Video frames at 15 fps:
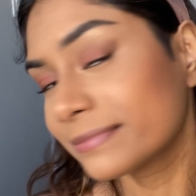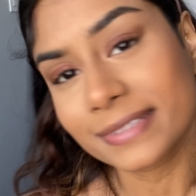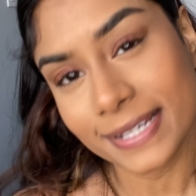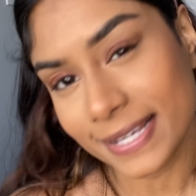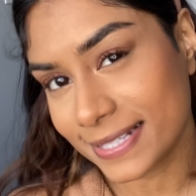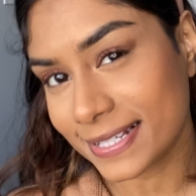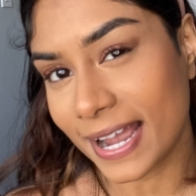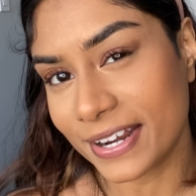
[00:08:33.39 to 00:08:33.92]

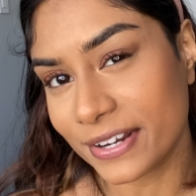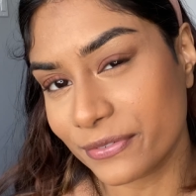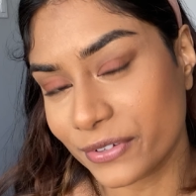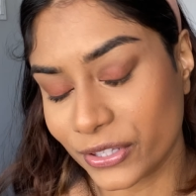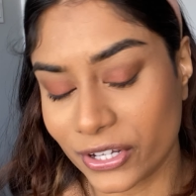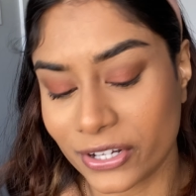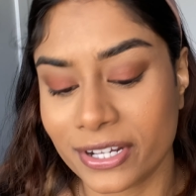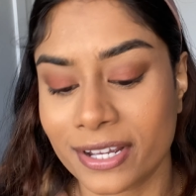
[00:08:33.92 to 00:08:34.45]
It's kind of a
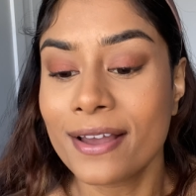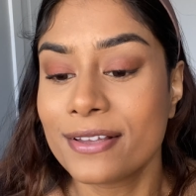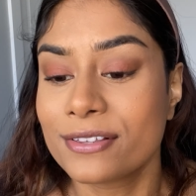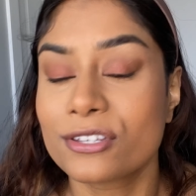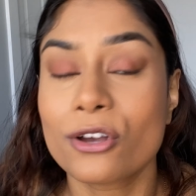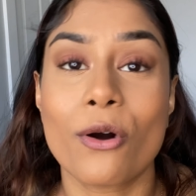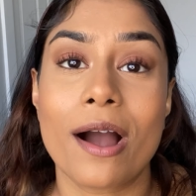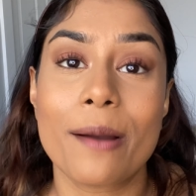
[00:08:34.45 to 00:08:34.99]
look.
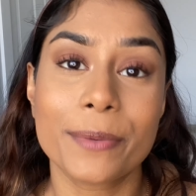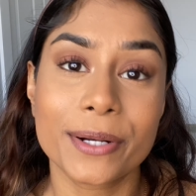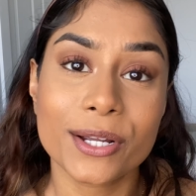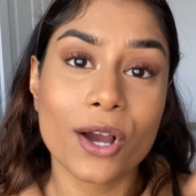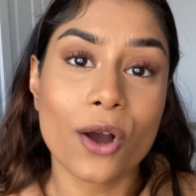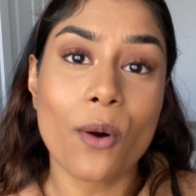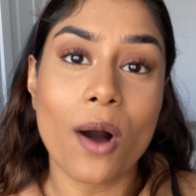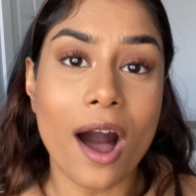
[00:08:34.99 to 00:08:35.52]
So I'm gonna
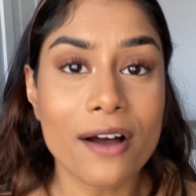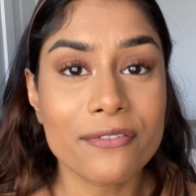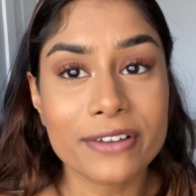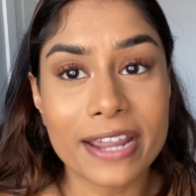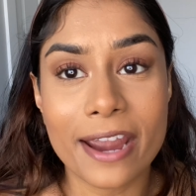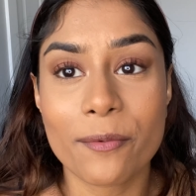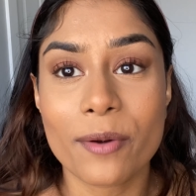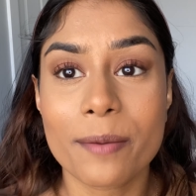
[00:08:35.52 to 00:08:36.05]
go off
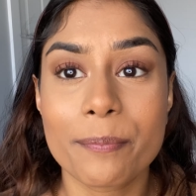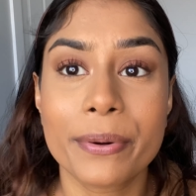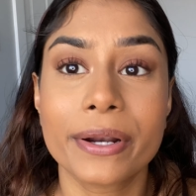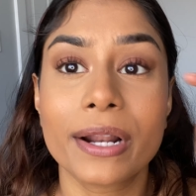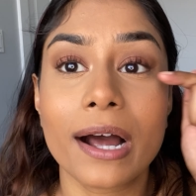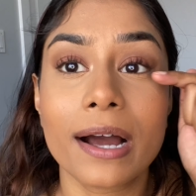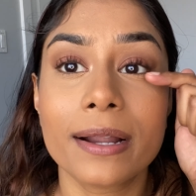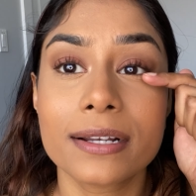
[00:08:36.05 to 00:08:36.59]
camera, put
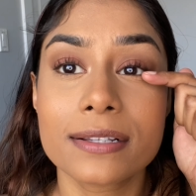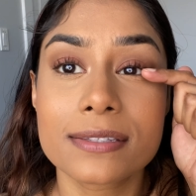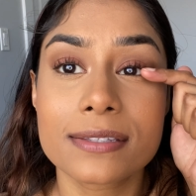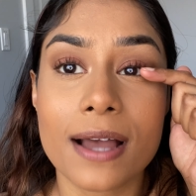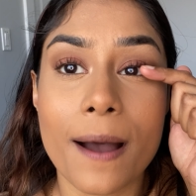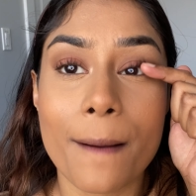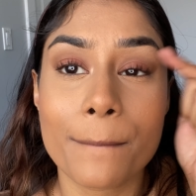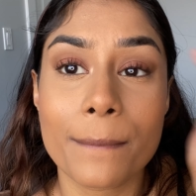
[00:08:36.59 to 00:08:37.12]
on
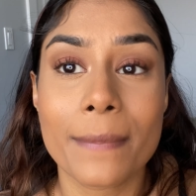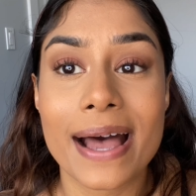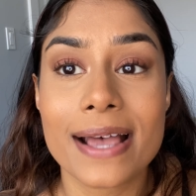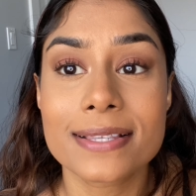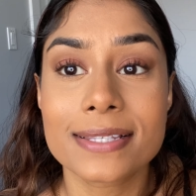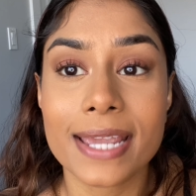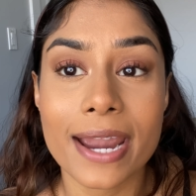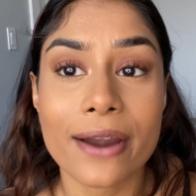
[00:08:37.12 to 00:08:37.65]
some
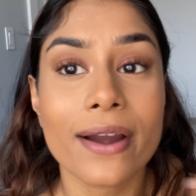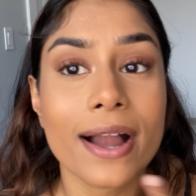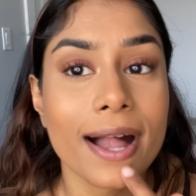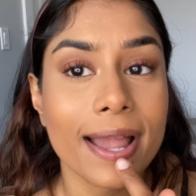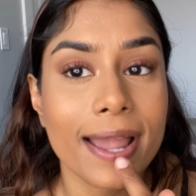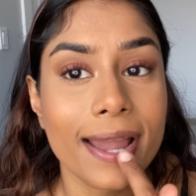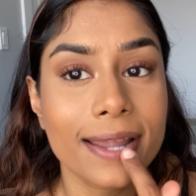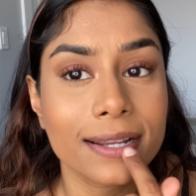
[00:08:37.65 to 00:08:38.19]
mascara
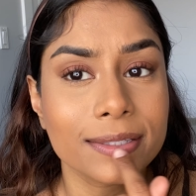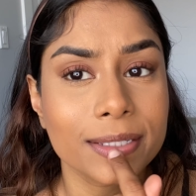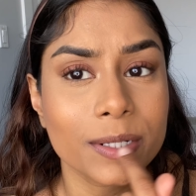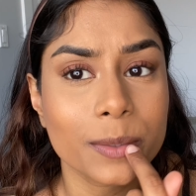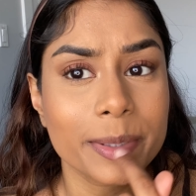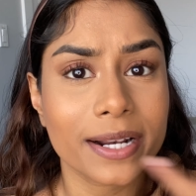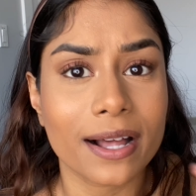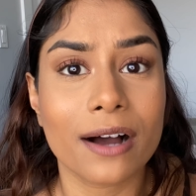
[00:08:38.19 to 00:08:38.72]
and a little
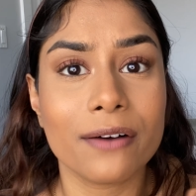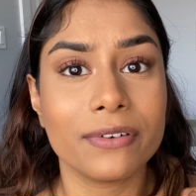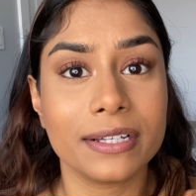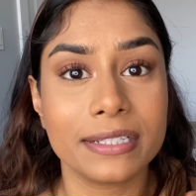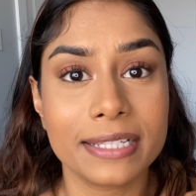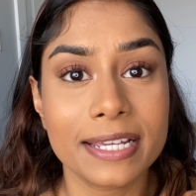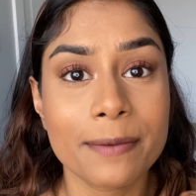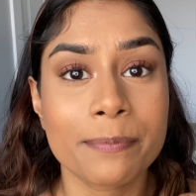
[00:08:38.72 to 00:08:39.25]
bit of a
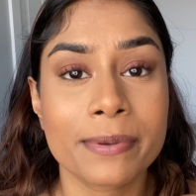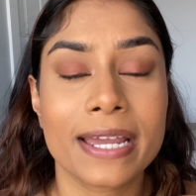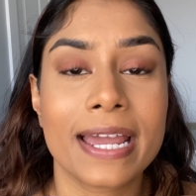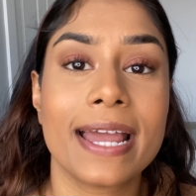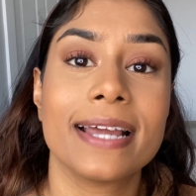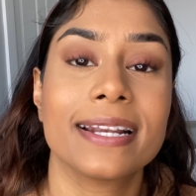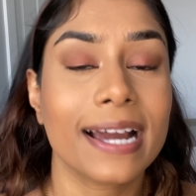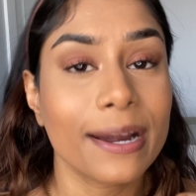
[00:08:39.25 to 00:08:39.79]
lip,
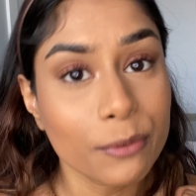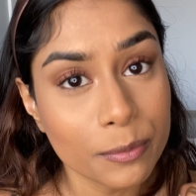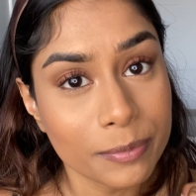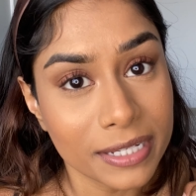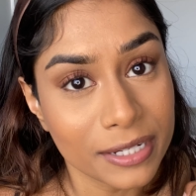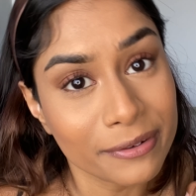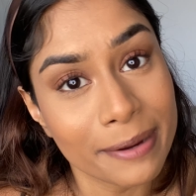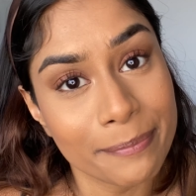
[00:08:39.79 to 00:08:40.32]
and I will
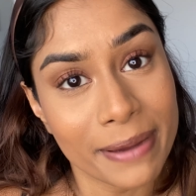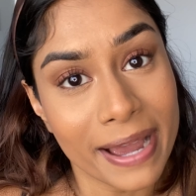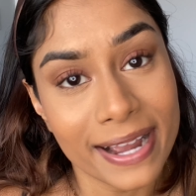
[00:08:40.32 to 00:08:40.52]
be right back.